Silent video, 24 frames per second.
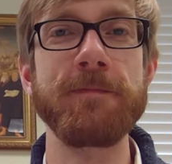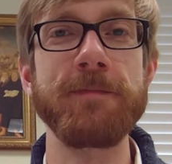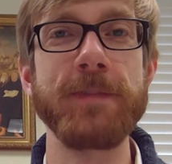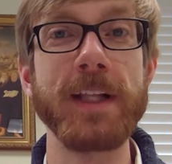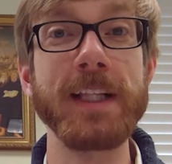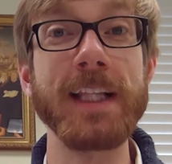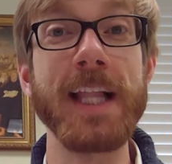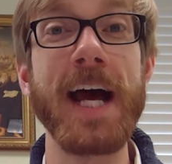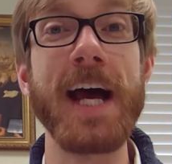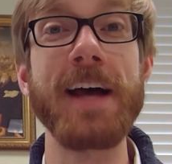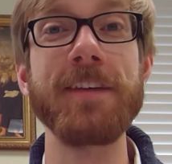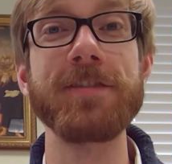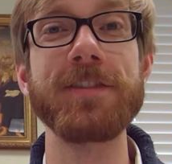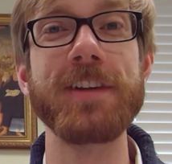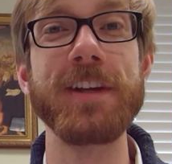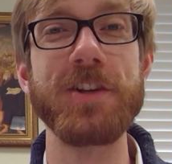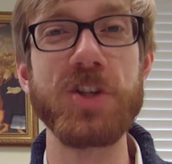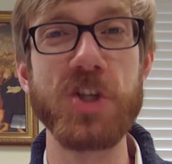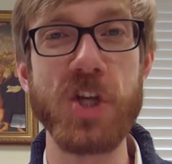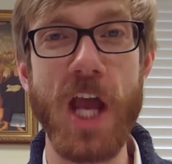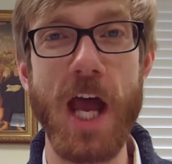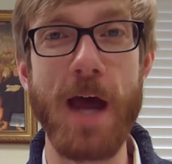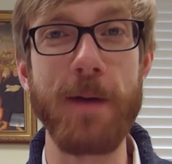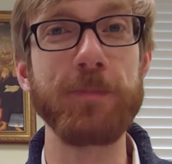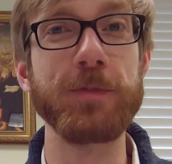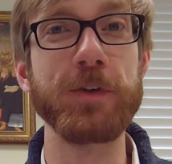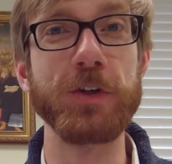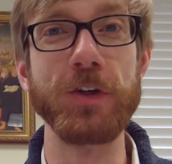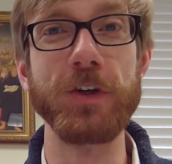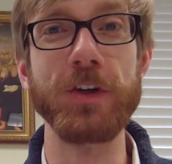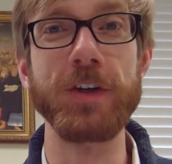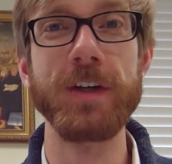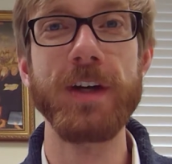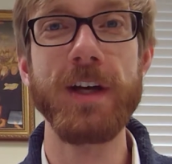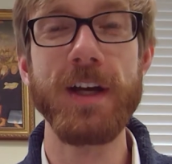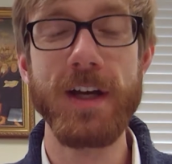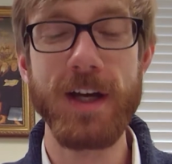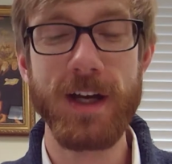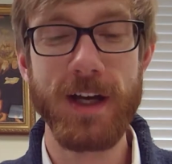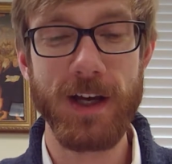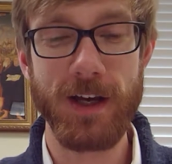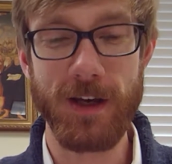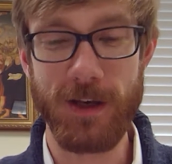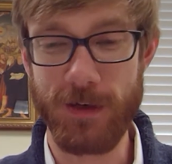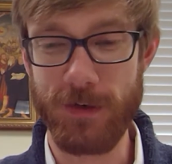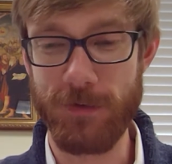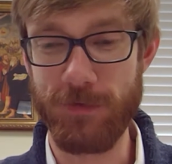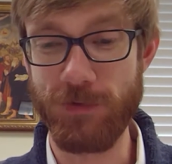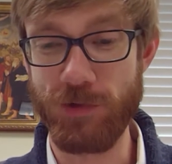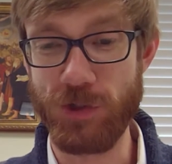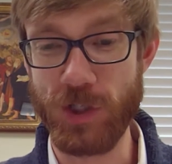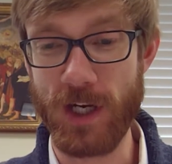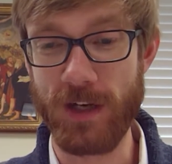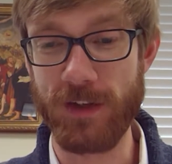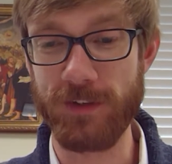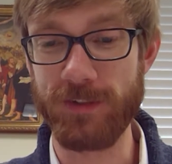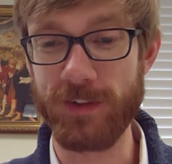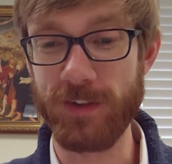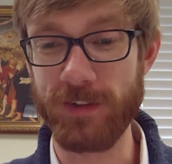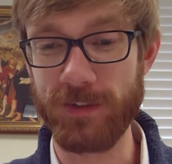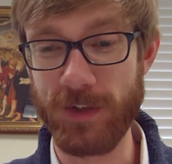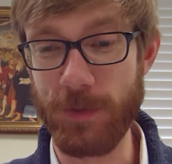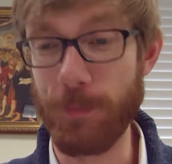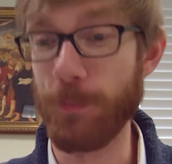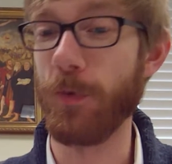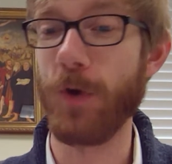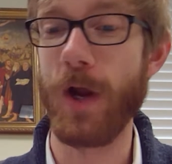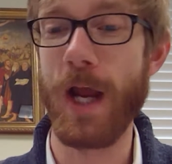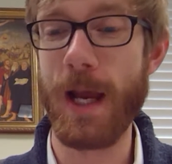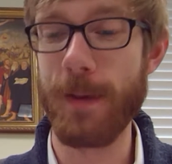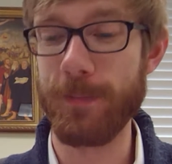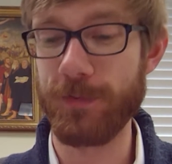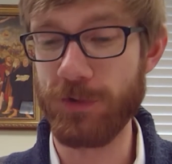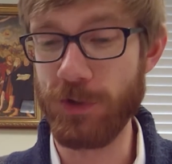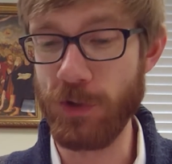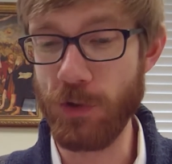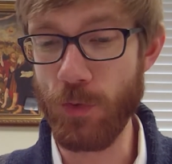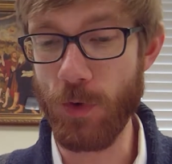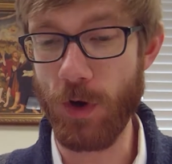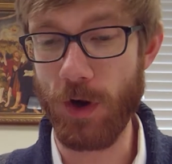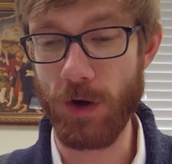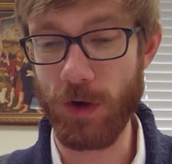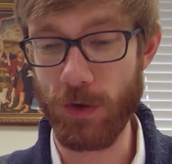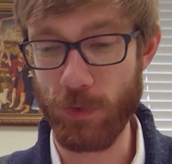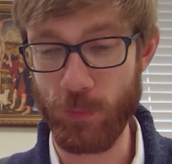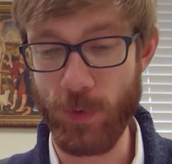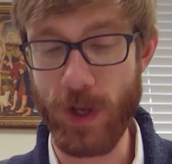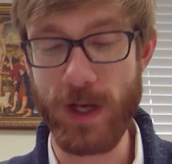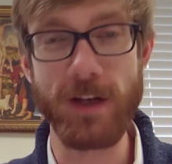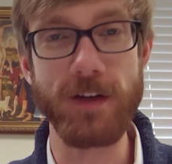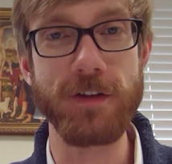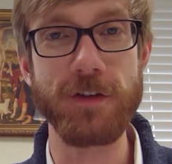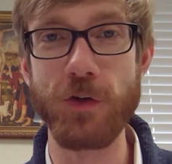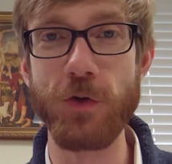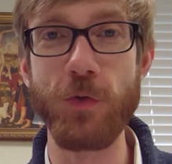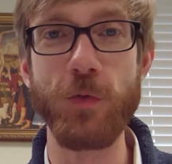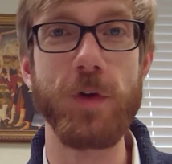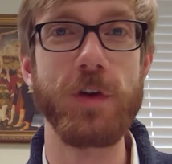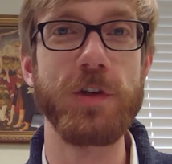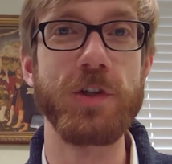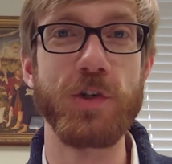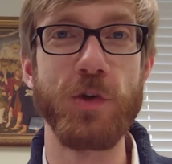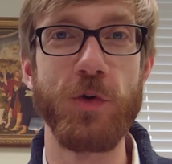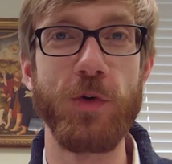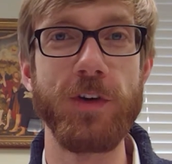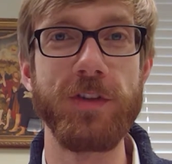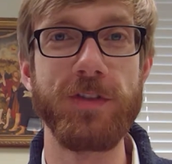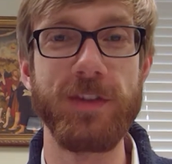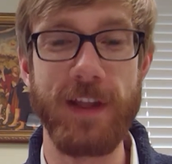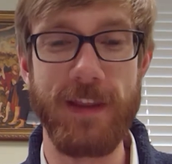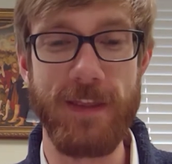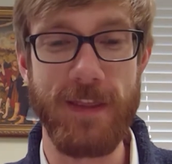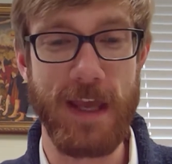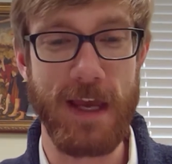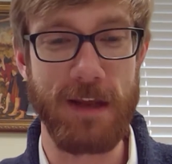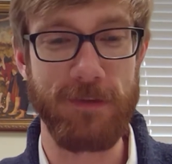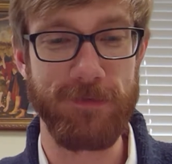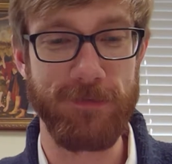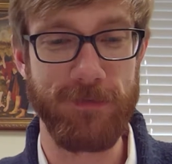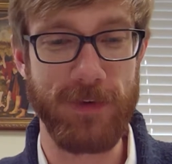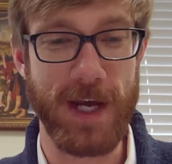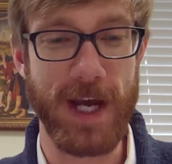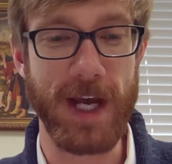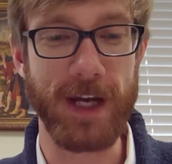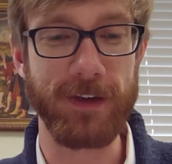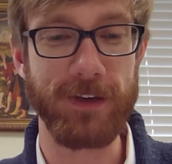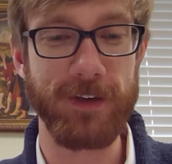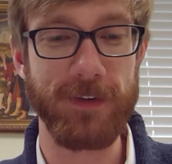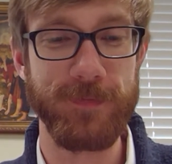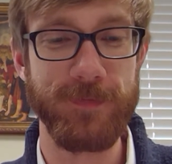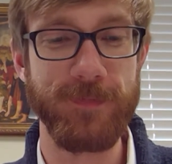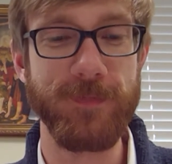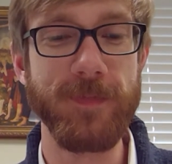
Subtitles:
the last chapter of Genesis, and perhaps you are ready to rejoice in that fact.